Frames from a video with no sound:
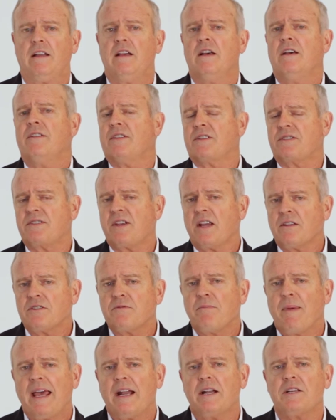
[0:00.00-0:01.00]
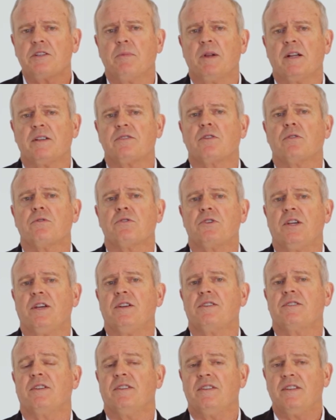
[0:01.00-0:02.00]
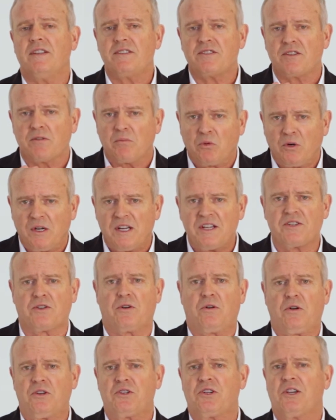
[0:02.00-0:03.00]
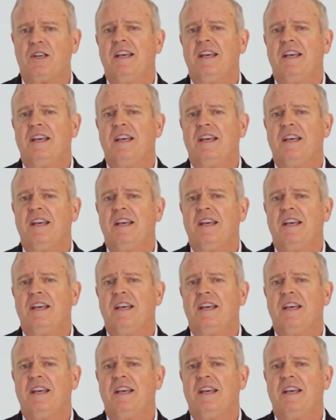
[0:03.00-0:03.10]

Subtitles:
the Sales Management Association did some research